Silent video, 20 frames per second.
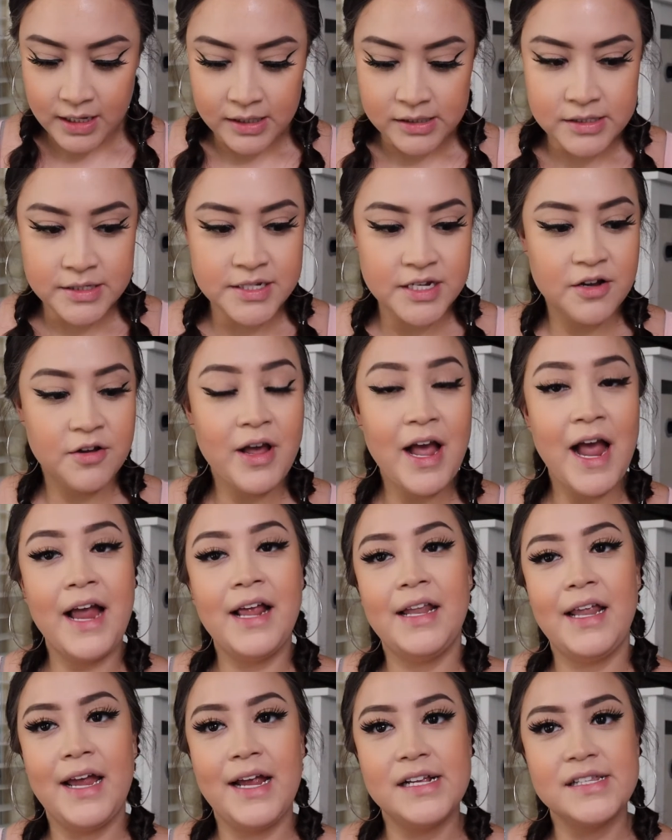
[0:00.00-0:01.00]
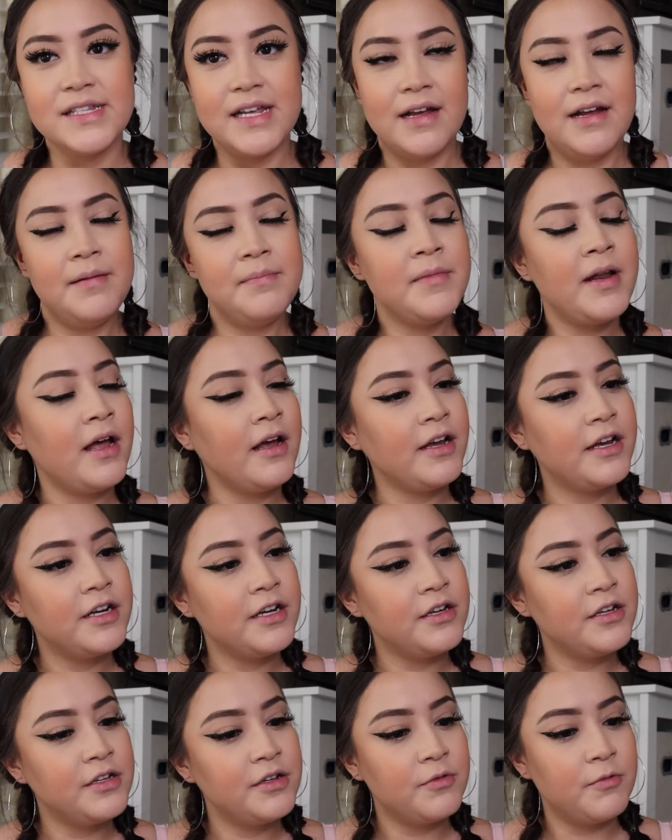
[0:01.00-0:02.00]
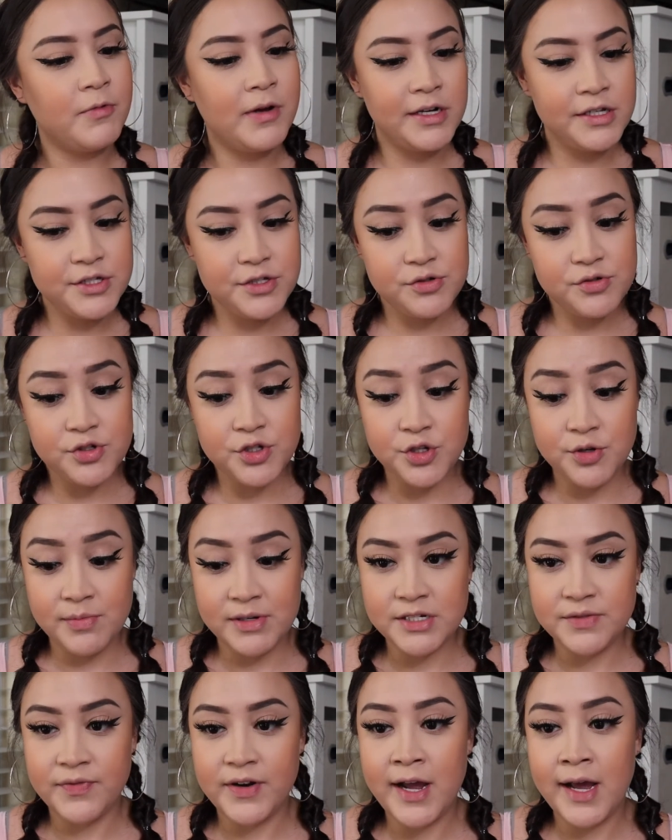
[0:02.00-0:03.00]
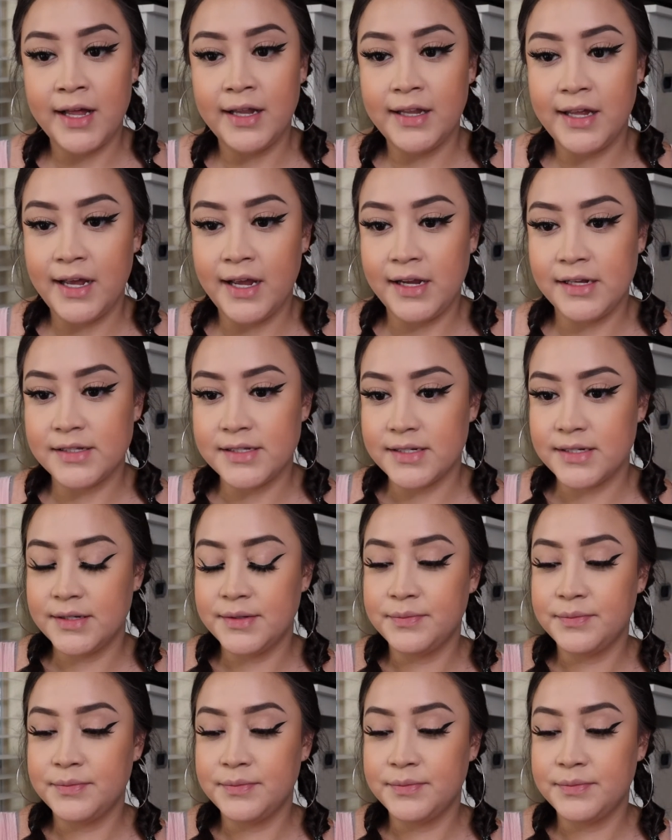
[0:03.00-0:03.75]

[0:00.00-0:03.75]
So highlight, I'm not gonna want to do too much for highlight.